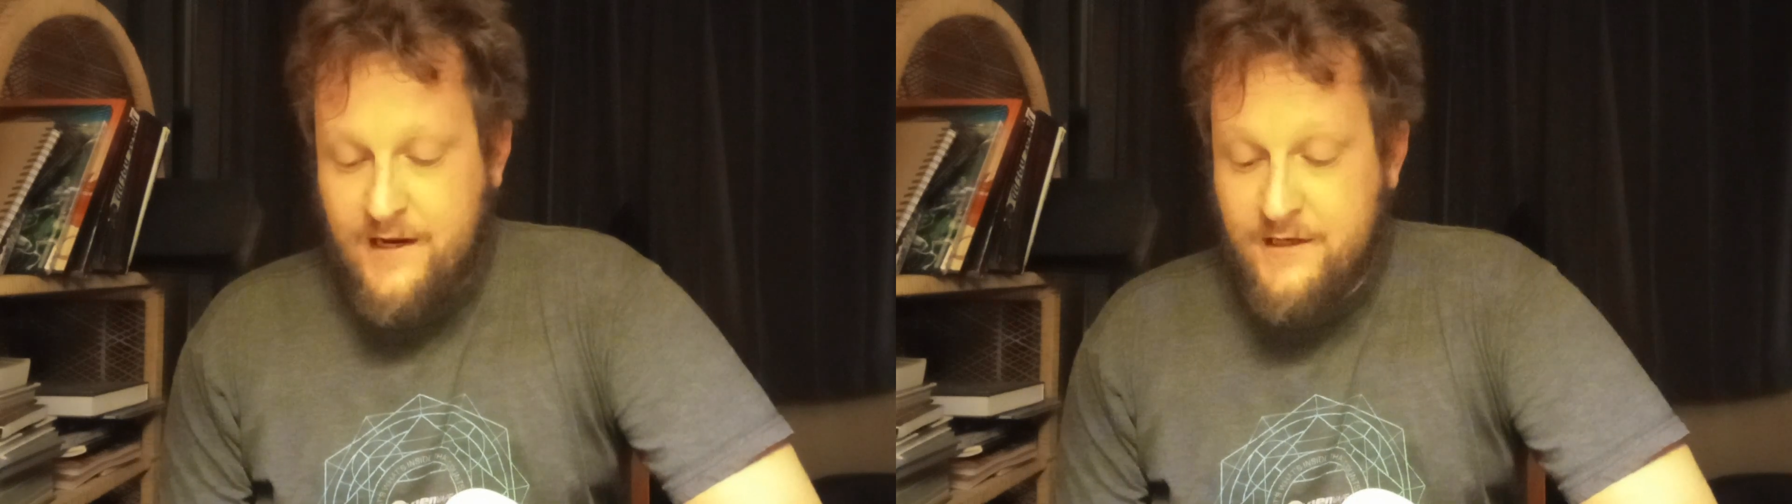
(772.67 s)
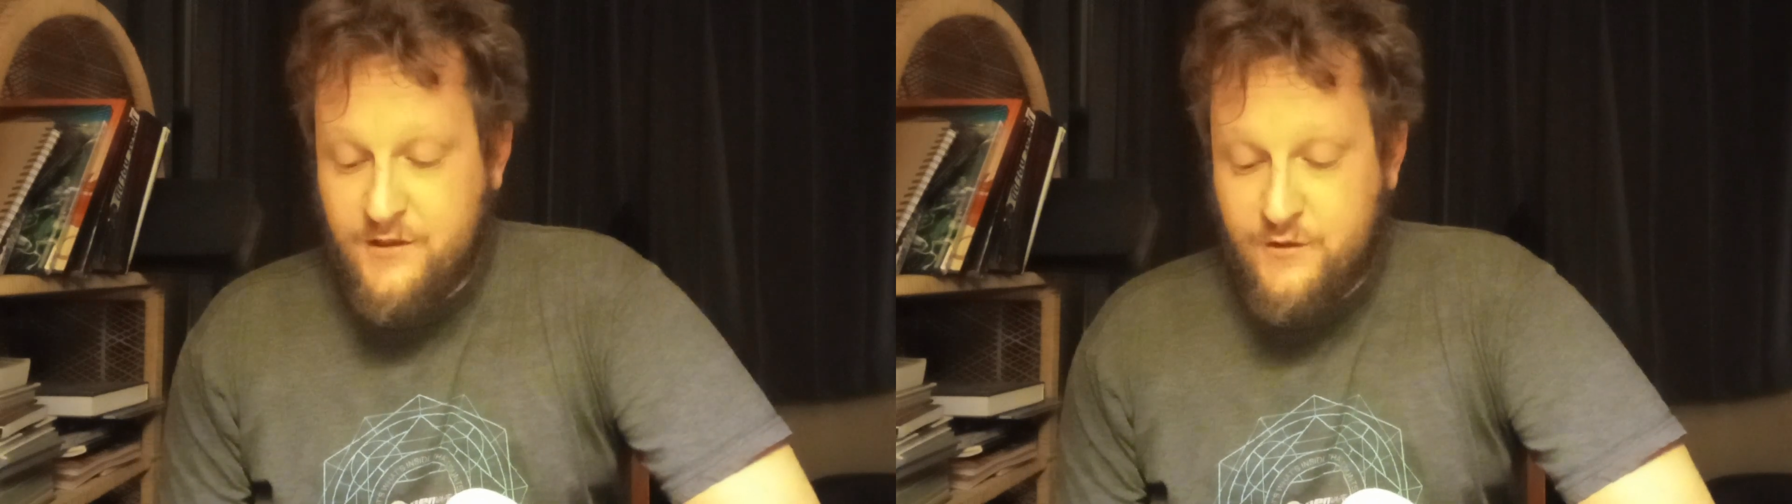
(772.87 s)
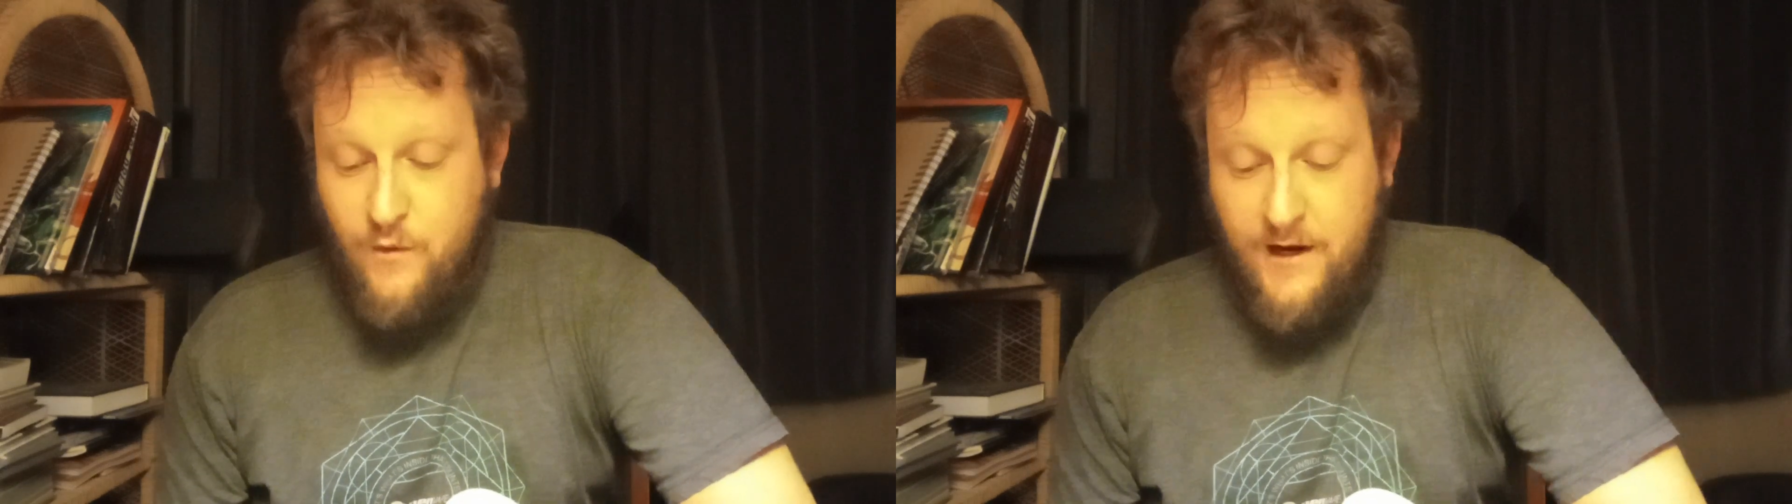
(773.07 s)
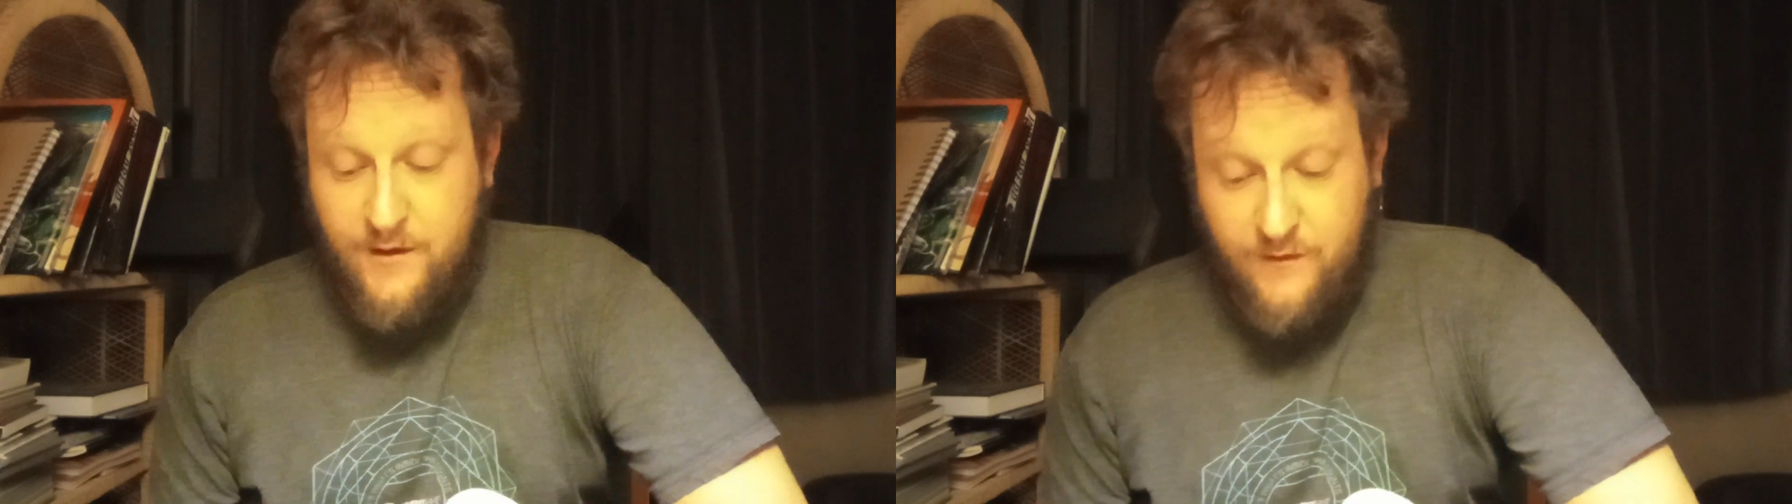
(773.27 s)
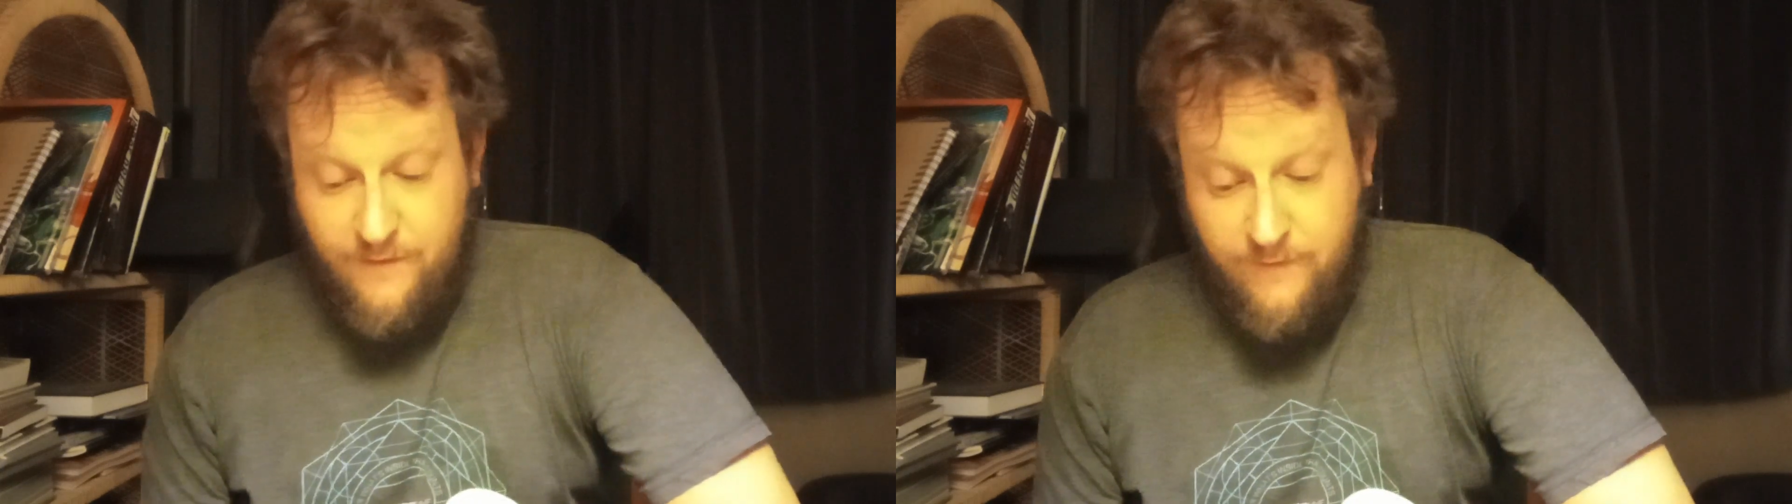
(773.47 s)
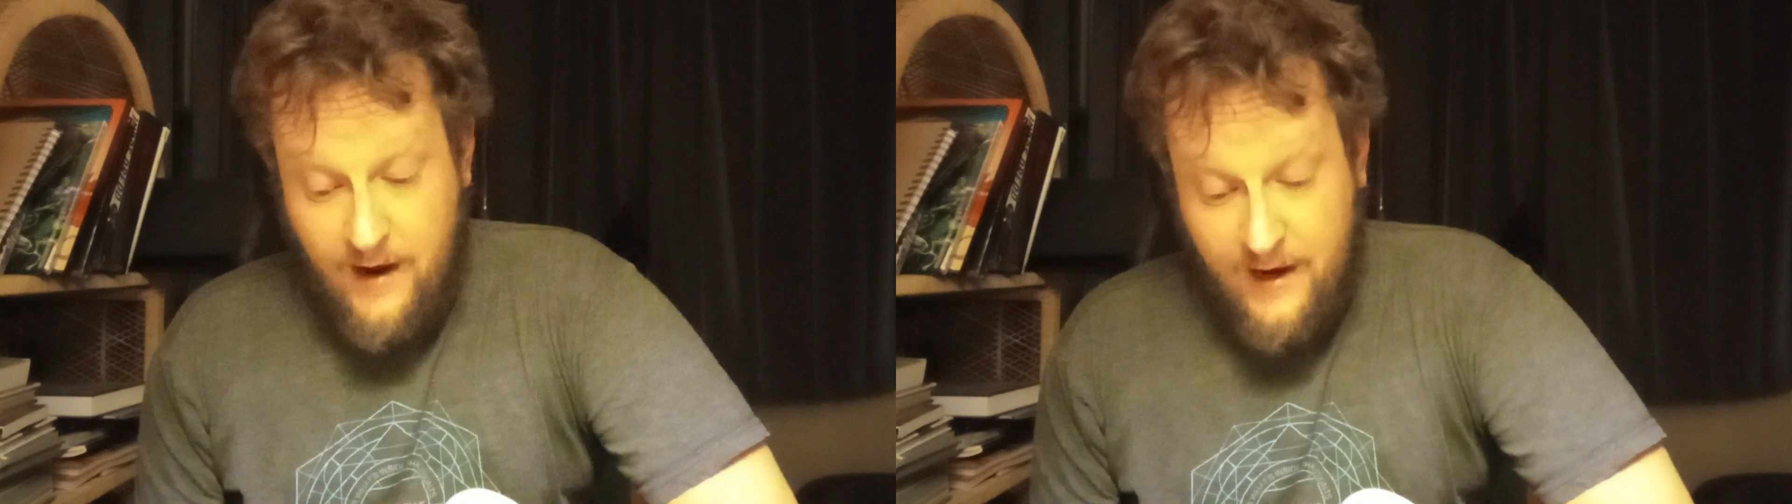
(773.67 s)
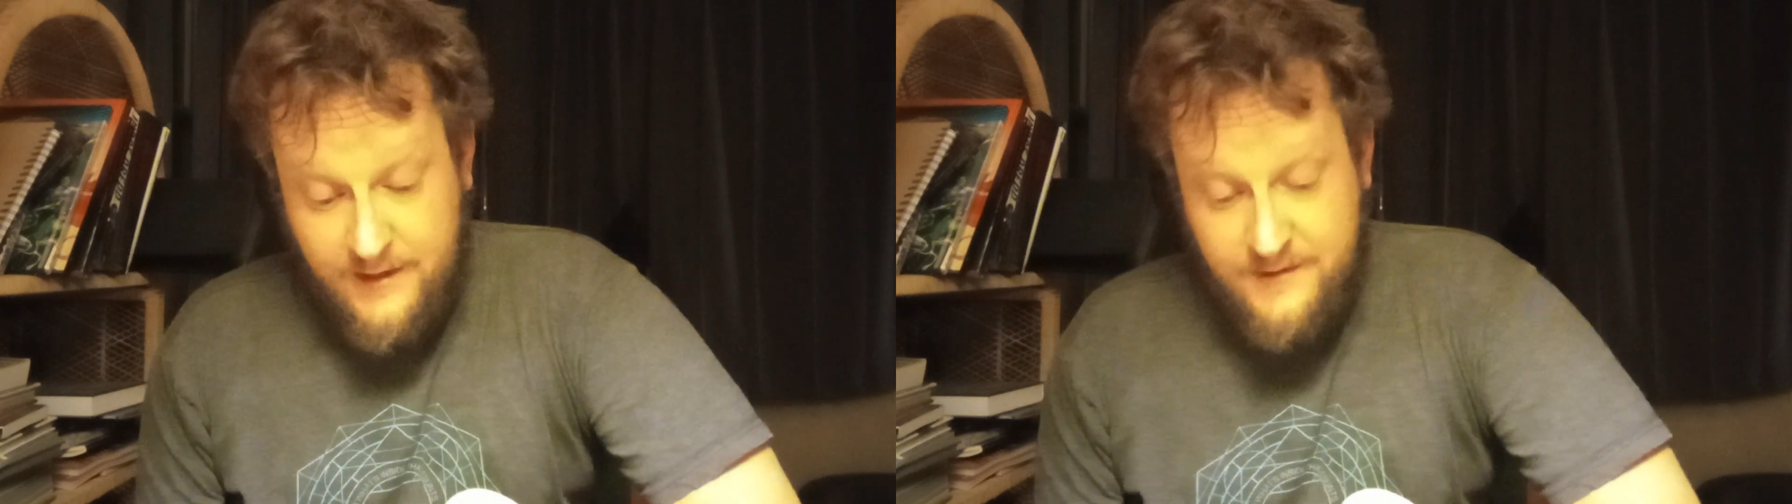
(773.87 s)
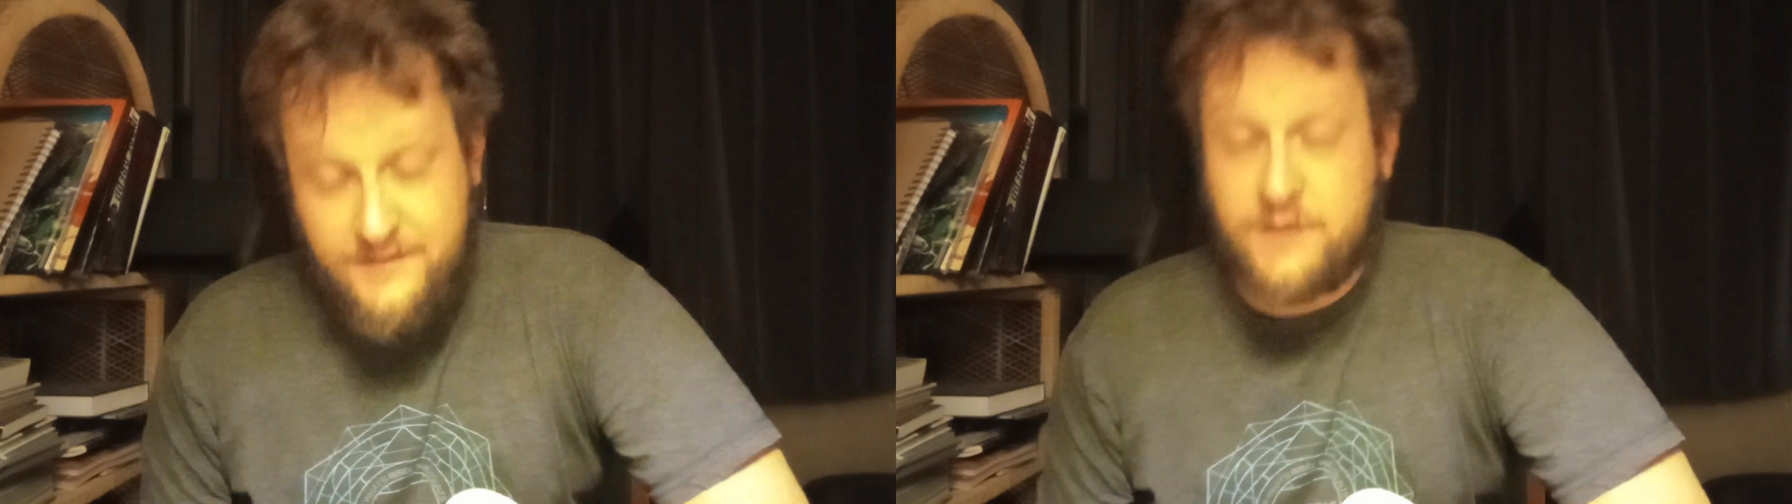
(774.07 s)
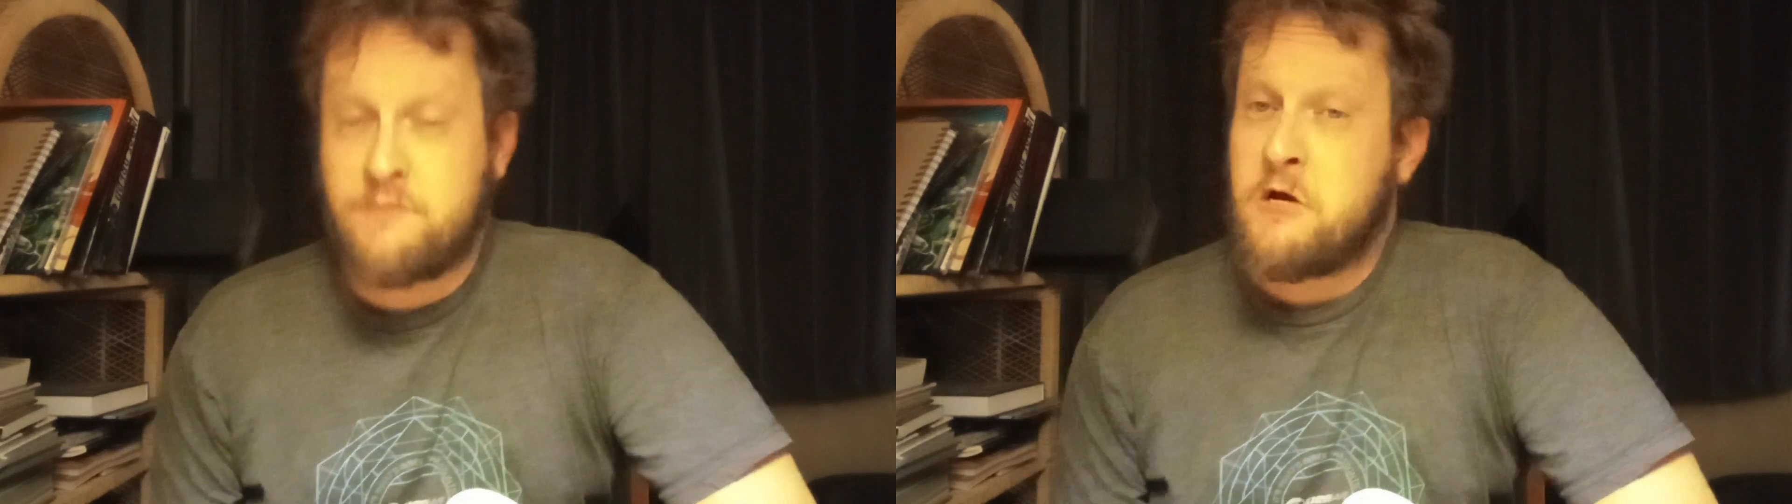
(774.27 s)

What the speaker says: intertwined with vines.